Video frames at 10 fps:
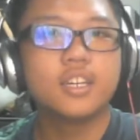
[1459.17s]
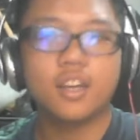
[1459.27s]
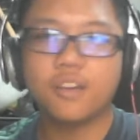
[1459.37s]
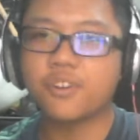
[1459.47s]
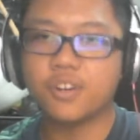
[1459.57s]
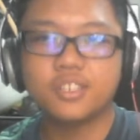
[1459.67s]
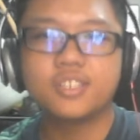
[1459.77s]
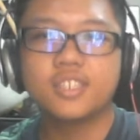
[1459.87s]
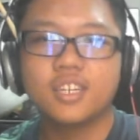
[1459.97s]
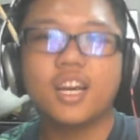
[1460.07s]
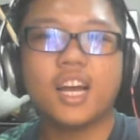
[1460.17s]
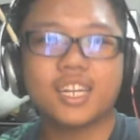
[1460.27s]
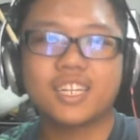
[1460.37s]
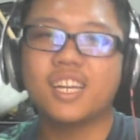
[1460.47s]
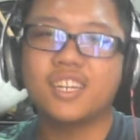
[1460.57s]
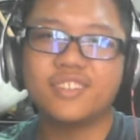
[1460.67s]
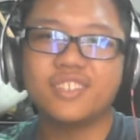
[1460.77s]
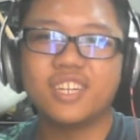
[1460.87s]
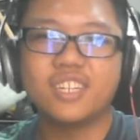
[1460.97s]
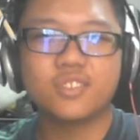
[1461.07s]
Of course. I kinda knew
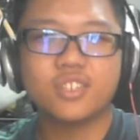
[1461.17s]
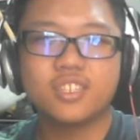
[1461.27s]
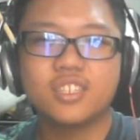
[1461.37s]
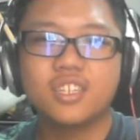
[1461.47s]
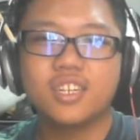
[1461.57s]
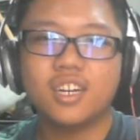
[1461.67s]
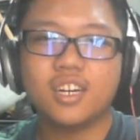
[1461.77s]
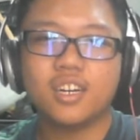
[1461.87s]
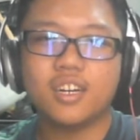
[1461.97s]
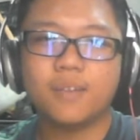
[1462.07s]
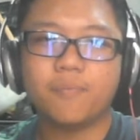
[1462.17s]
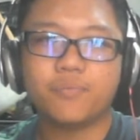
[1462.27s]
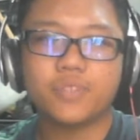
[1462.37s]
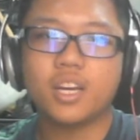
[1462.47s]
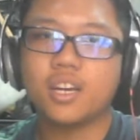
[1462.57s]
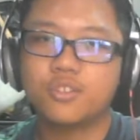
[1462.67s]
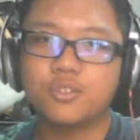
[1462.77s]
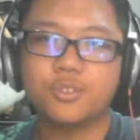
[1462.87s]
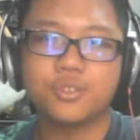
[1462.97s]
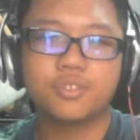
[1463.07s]
that as well. Yeah,
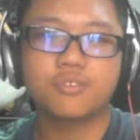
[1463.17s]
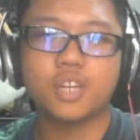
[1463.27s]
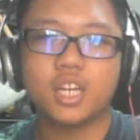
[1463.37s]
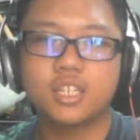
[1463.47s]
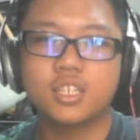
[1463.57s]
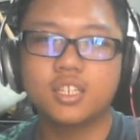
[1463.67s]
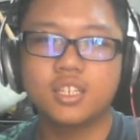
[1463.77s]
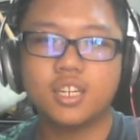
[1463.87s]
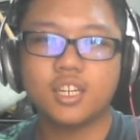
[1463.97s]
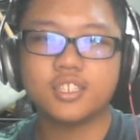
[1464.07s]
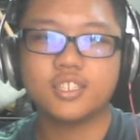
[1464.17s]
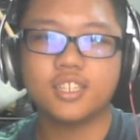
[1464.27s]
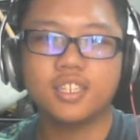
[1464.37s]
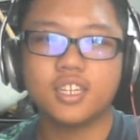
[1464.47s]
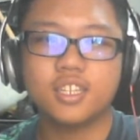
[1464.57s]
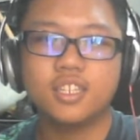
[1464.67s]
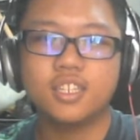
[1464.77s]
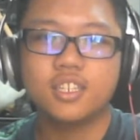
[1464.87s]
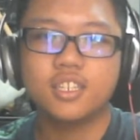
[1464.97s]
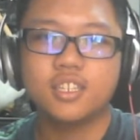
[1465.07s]
Kuz Greg, I said that.
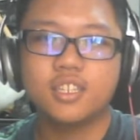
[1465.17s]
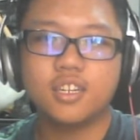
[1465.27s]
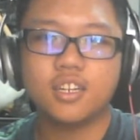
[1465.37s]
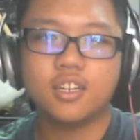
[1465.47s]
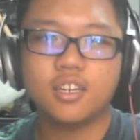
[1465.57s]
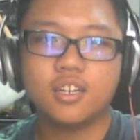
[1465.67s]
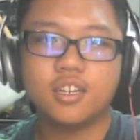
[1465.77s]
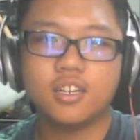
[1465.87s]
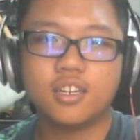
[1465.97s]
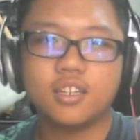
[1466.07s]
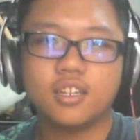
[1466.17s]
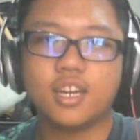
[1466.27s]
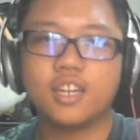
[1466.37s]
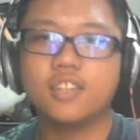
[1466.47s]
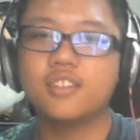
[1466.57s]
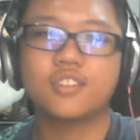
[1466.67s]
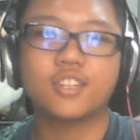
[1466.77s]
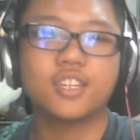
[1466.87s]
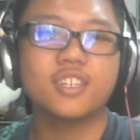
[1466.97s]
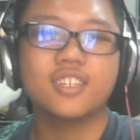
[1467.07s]
Yeah.
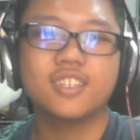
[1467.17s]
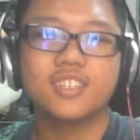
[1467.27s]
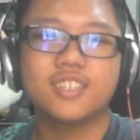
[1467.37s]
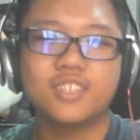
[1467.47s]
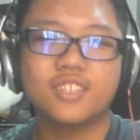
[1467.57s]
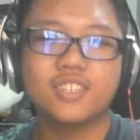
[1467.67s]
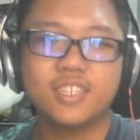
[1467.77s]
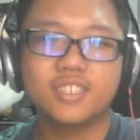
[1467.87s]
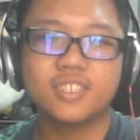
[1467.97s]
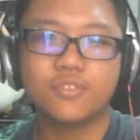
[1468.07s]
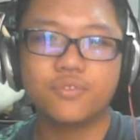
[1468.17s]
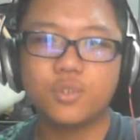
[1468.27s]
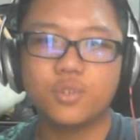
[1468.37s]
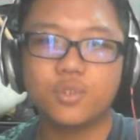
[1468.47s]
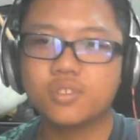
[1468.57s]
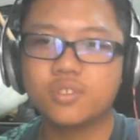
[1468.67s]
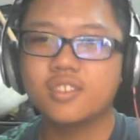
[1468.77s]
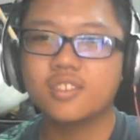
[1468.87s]
Okay. That's all, folks.